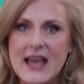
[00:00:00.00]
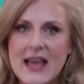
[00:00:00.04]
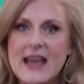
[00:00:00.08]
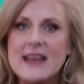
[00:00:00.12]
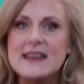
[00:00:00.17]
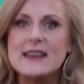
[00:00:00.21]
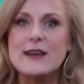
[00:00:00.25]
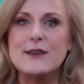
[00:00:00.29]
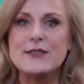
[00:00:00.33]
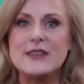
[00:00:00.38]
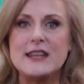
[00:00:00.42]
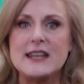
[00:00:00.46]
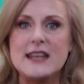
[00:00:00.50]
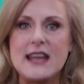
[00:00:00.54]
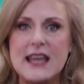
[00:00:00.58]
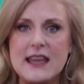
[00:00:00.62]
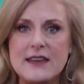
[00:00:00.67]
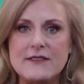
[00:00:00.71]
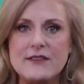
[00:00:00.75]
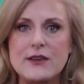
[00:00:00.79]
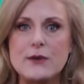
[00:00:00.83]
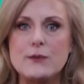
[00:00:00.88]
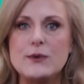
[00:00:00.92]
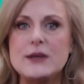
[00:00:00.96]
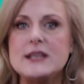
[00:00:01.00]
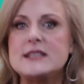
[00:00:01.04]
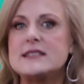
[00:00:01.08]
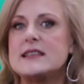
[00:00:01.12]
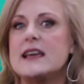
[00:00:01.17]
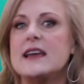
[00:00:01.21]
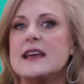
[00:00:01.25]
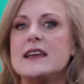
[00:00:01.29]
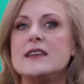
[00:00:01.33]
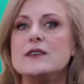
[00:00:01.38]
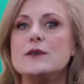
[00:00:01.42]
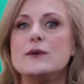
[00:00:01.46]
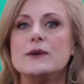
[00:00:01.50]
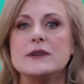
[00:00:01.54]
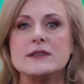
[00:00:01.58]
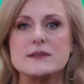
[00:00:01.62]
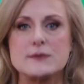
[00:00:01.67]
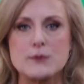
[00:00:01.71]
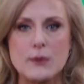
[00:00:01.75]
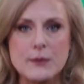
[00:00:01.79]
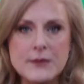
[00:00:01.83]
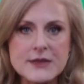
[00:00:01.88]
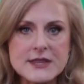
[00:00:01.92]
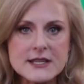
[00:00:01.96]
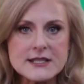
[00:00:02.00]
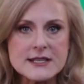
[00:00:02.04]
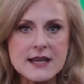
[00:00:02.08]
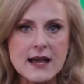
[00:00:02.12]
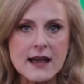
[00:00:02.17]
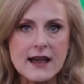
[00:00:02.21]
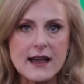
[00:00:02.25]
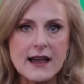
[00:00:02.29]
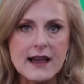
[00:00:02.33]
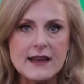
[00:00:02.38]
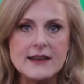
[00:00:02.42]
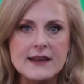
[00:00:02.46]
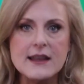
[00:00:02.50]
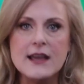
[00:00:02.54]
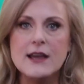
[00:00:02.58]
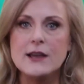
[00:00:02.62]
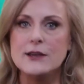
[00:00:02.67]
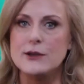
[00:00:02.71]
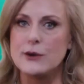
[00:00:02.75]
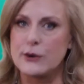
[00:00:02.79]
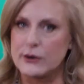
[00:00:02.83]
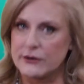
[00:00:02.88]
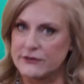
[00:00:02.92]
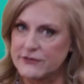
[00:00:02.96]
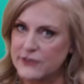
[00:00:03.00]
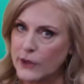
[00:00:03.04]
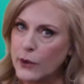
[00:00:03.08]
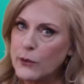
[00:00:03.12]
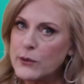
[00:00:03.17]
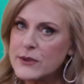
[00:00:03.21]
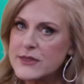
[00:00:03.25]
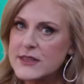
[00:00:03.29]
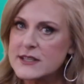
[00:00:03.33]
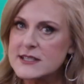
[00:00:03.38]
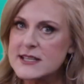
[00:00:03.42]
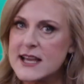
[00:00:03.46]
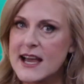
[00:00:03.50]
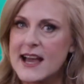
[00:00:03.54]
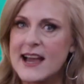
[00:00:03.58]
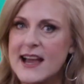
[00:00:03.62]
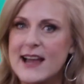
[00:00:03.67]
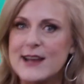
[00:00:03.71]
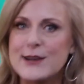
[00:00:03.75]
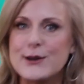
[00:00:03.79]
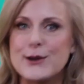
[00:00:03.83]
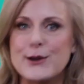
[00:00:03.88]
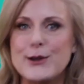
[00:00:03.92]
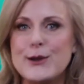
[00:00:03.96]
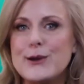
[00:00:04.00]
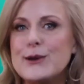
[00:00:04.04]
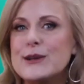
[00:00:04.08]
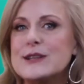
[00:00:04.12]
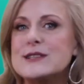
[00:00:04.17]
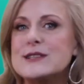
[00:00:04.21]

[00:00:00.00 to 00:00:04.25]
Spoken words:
Now, in the Navy, we say you can swim with the tide, you can float with the tide, or you can